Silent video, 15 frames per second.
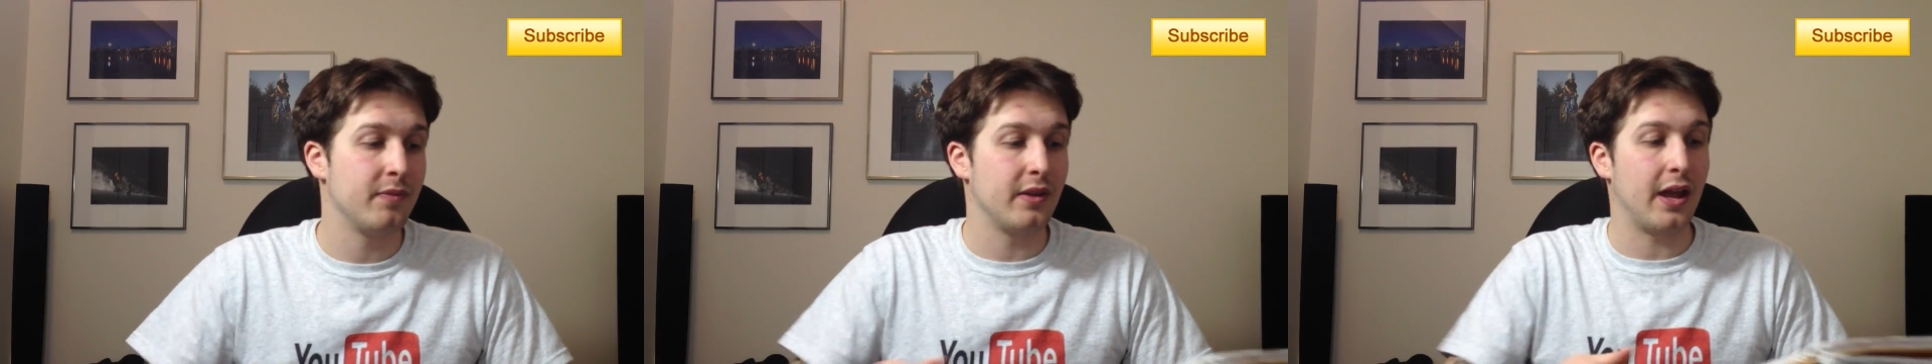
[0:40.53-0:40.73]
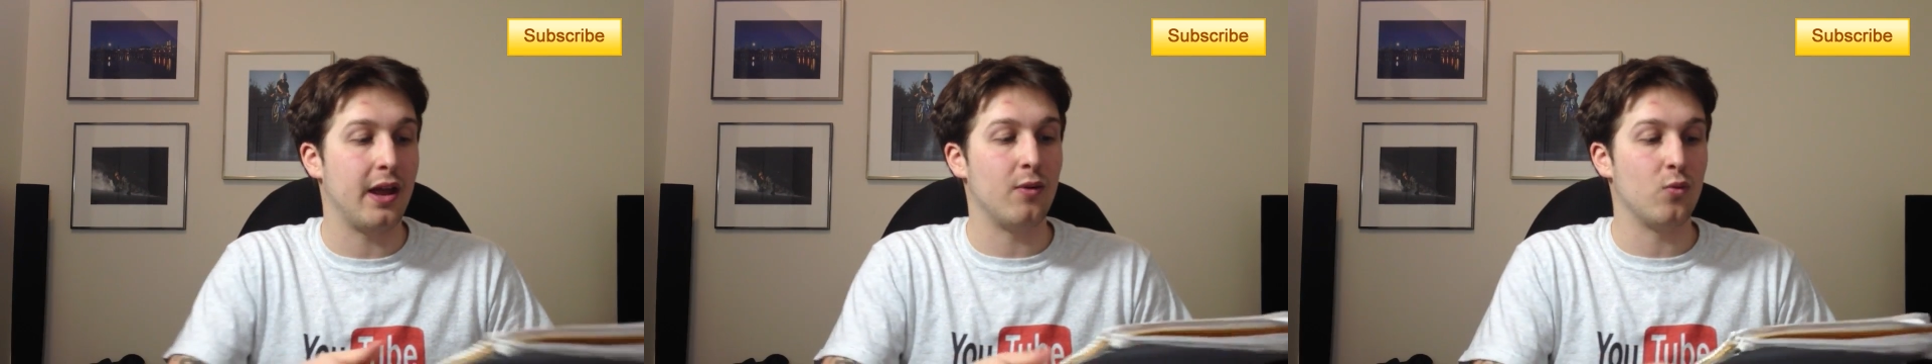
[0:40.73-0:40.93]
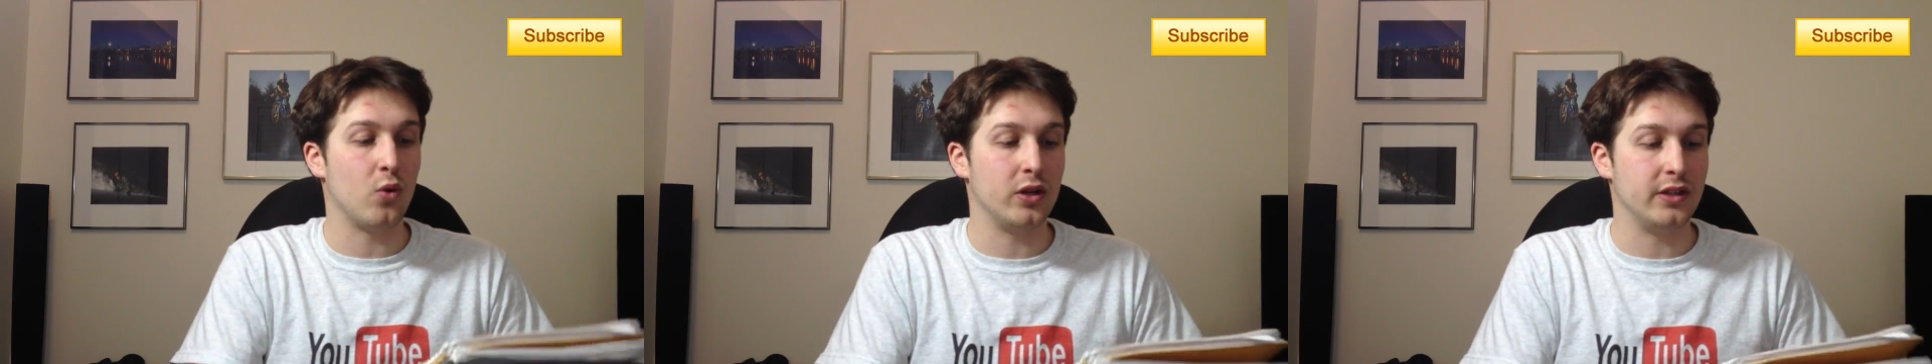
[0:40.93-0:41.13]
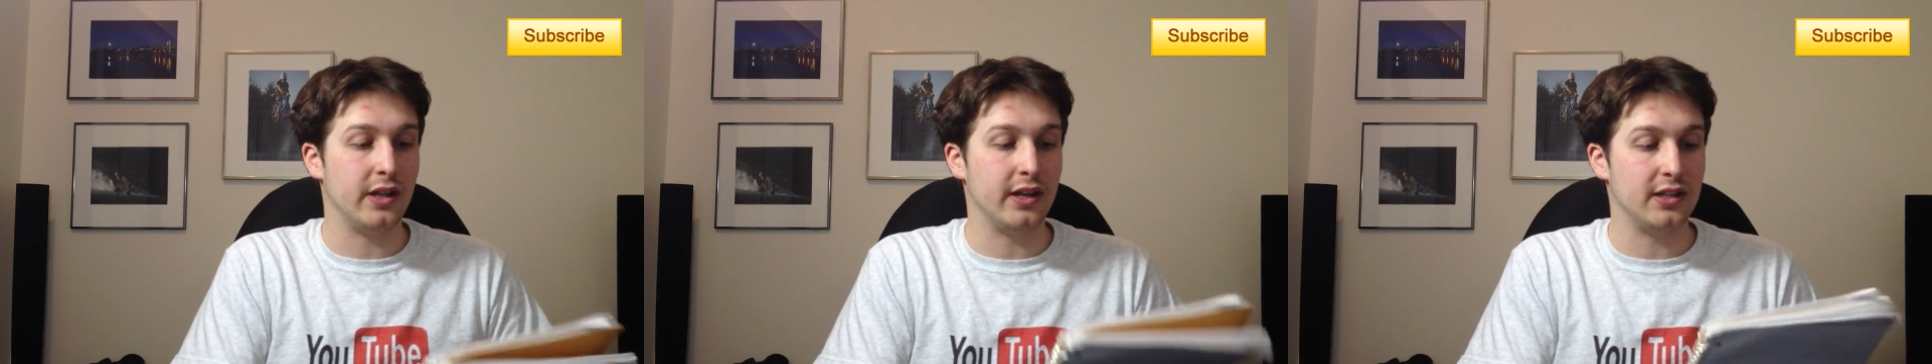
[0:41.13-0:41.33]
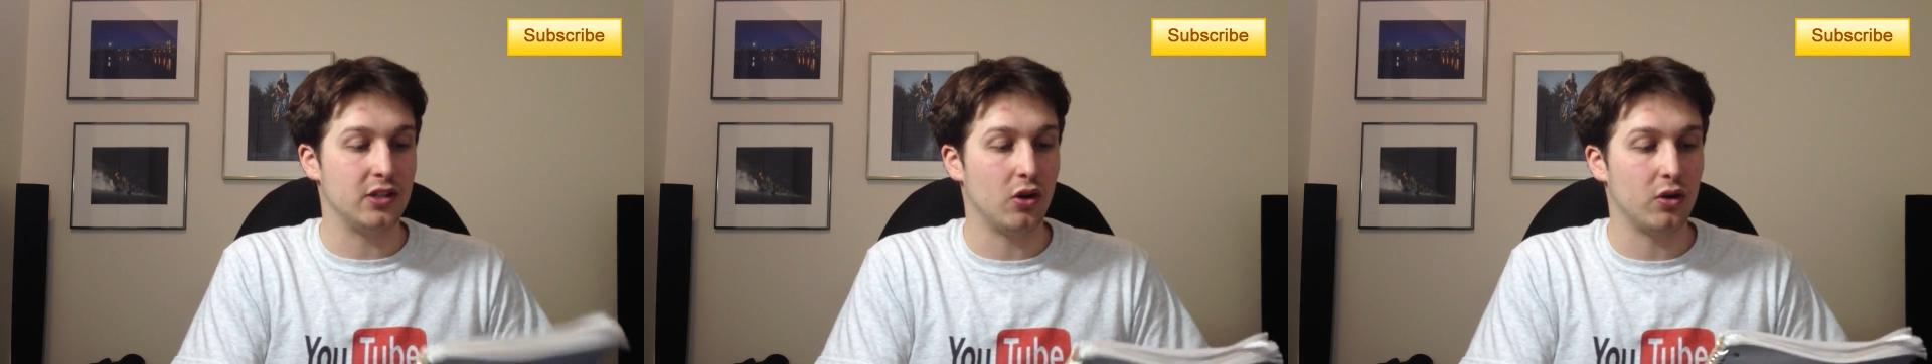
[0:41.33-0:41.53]
and what they
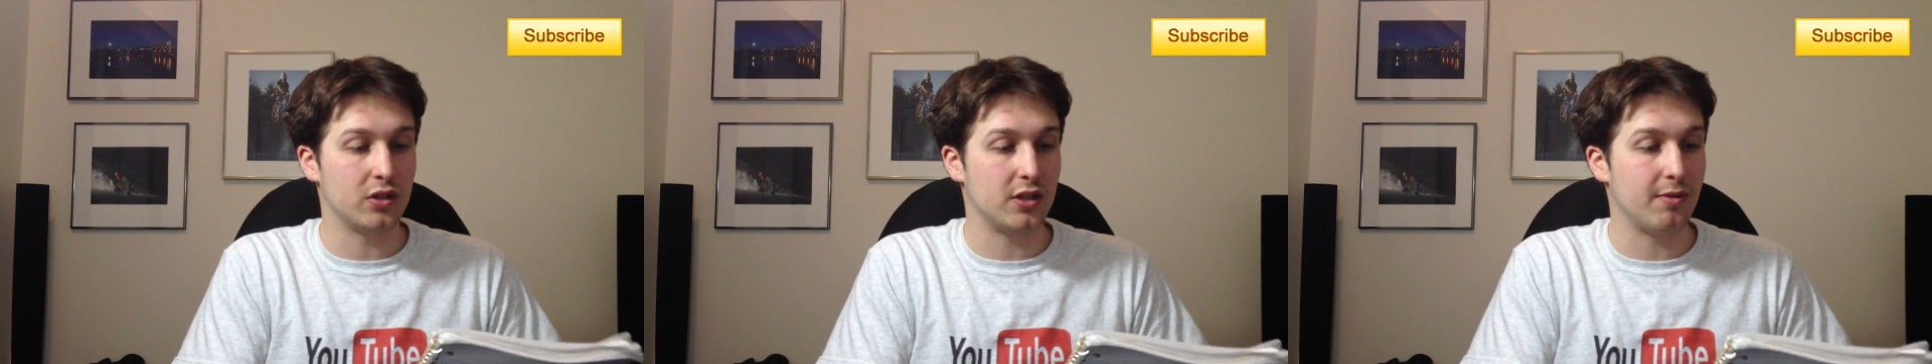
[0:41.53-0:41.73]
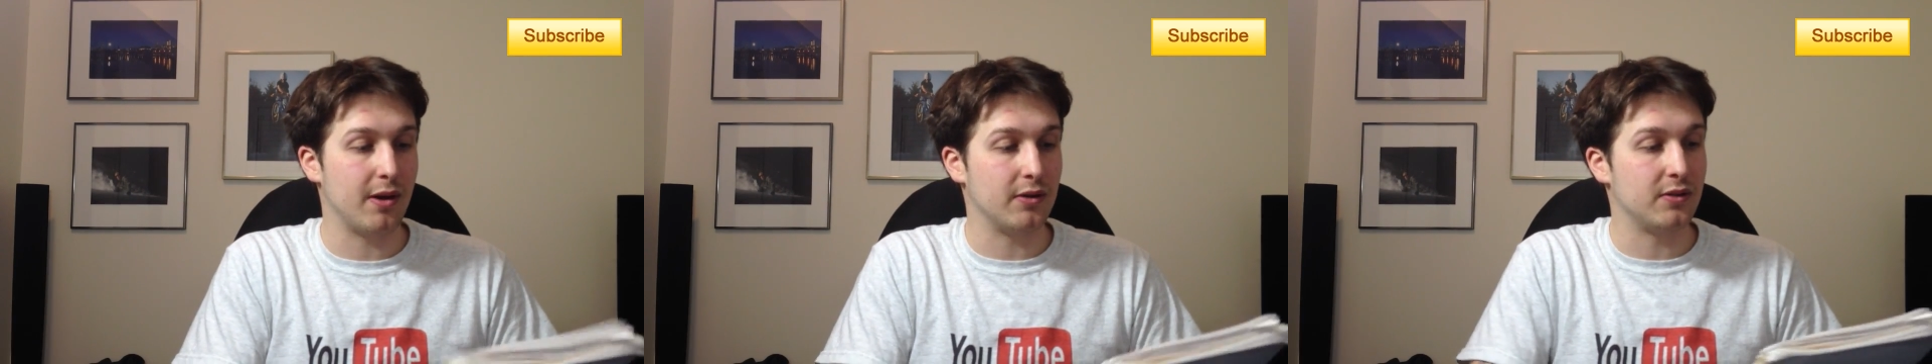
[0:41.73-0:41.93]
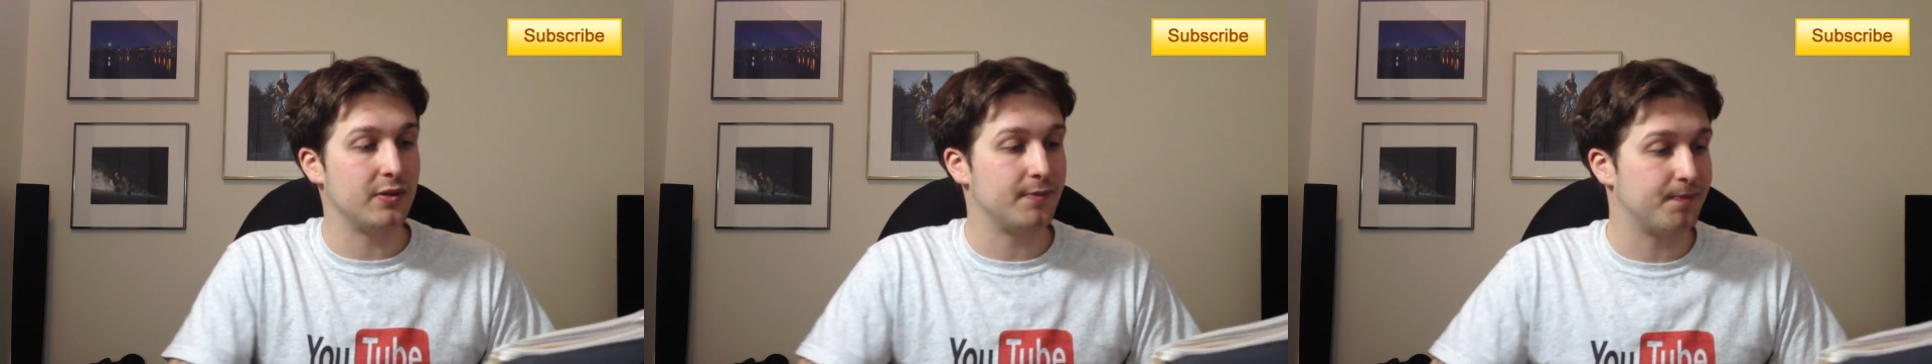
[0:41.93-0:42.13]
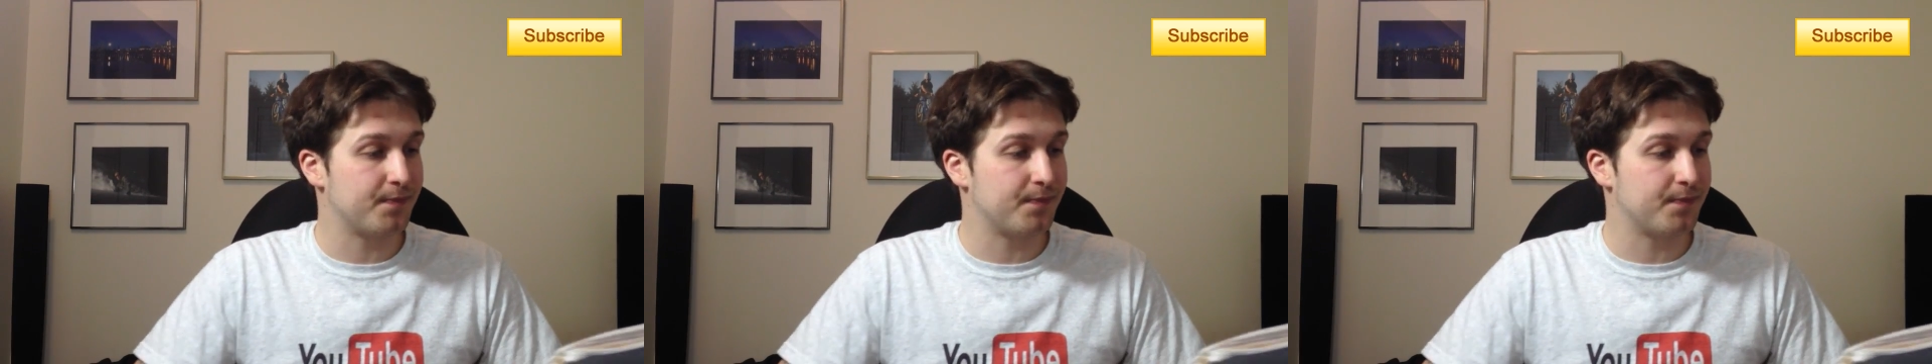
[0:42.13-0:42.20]
talked about.